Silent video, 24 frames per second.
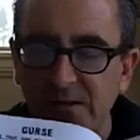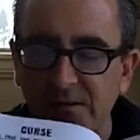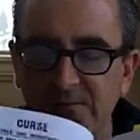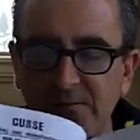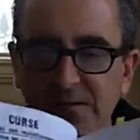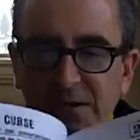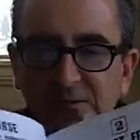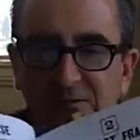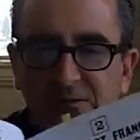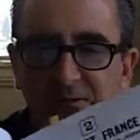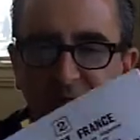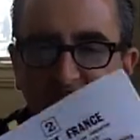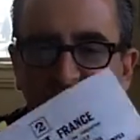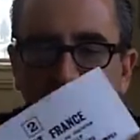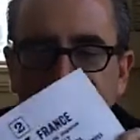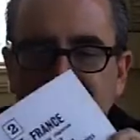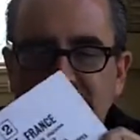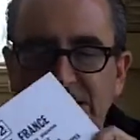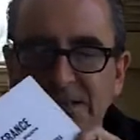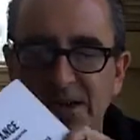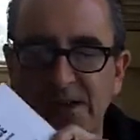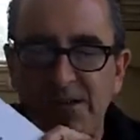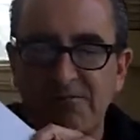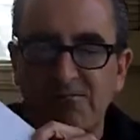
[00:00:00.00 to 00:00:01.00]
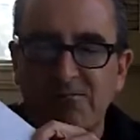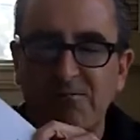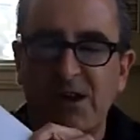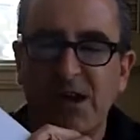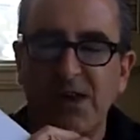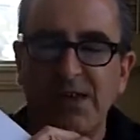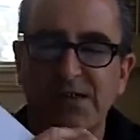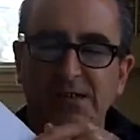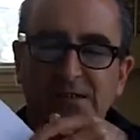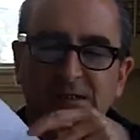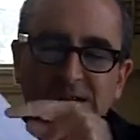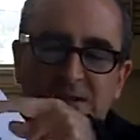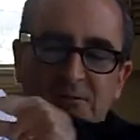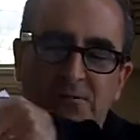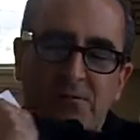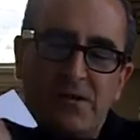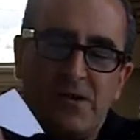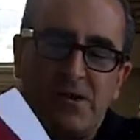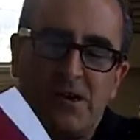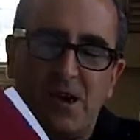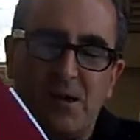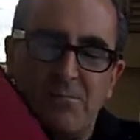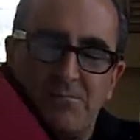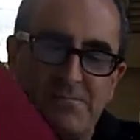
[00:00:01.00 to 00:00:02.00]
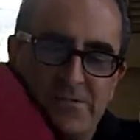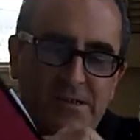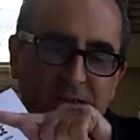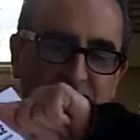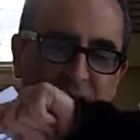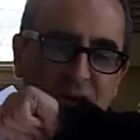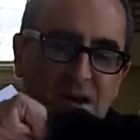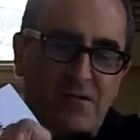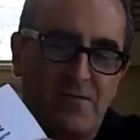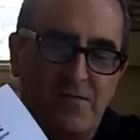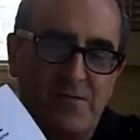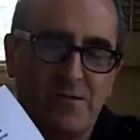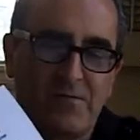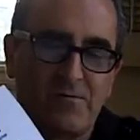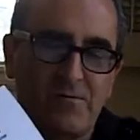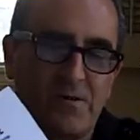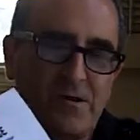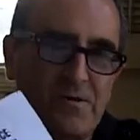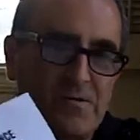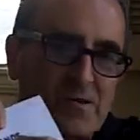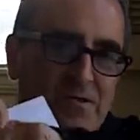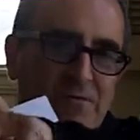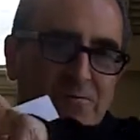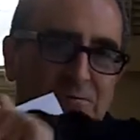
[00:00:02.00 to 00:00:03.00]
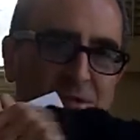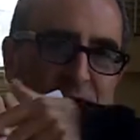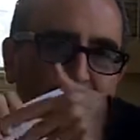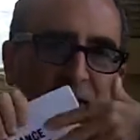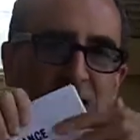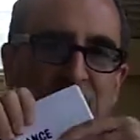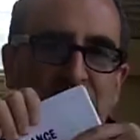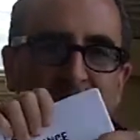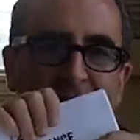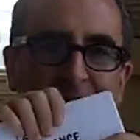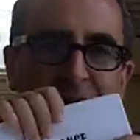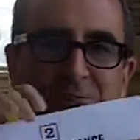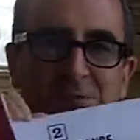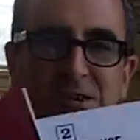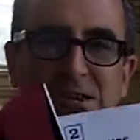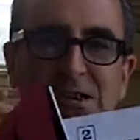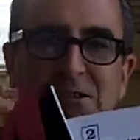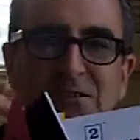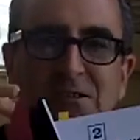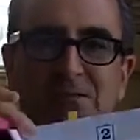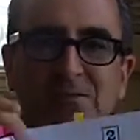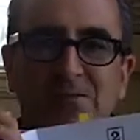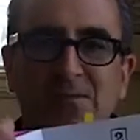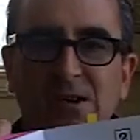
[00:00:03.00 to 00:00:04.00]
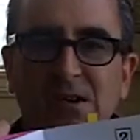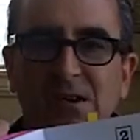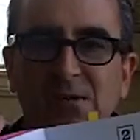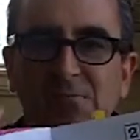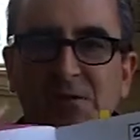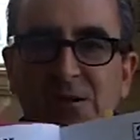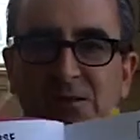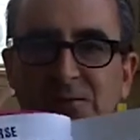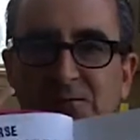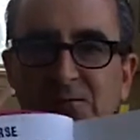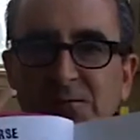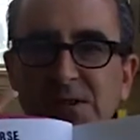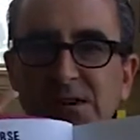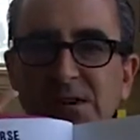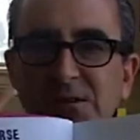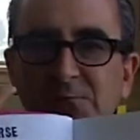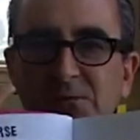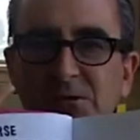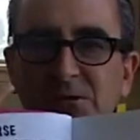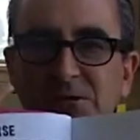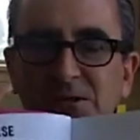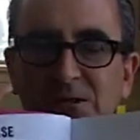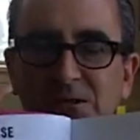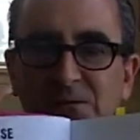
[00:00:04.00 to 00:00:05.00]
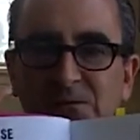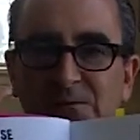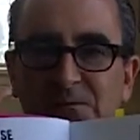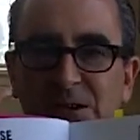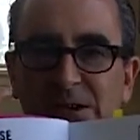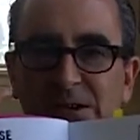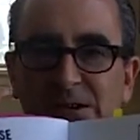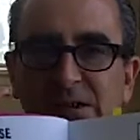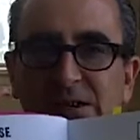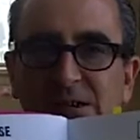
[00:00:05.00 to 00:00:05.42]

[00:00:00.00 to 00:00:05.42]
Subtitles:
the futurists had like writing like going up, down, this way, this way. But here it's very much readable and it's very